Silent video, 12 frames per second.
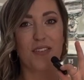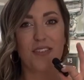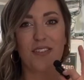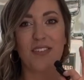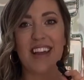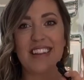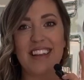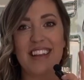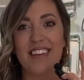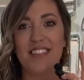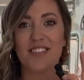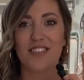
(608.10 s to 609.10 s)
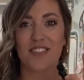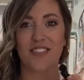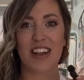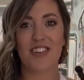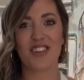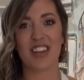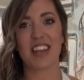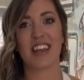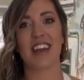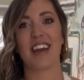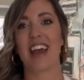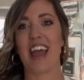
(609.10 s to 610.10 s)
friendly,
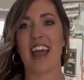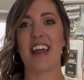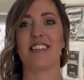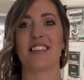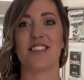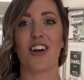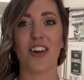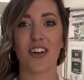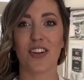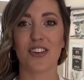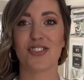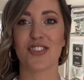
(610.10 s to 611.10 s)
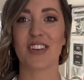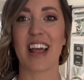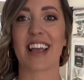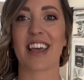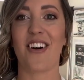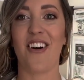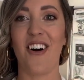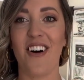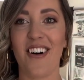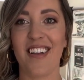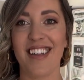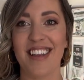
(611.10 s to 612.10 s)
stretchy, and does not hurt your neck at
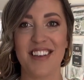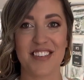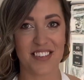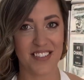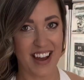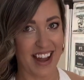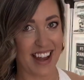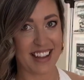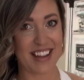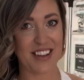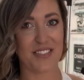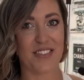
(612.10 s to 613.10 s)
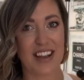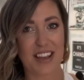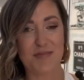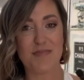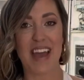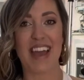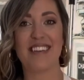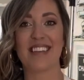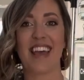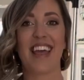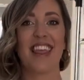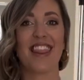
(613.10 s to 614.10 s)
all. So highly
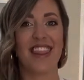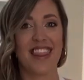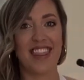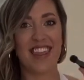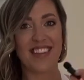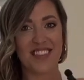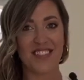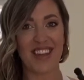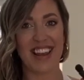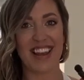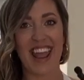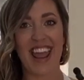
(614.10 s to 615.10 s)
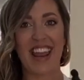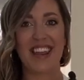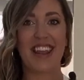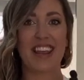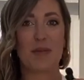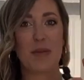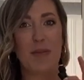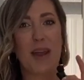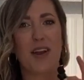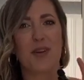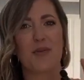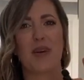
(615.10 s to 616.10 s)
recommend this one. And it can be paired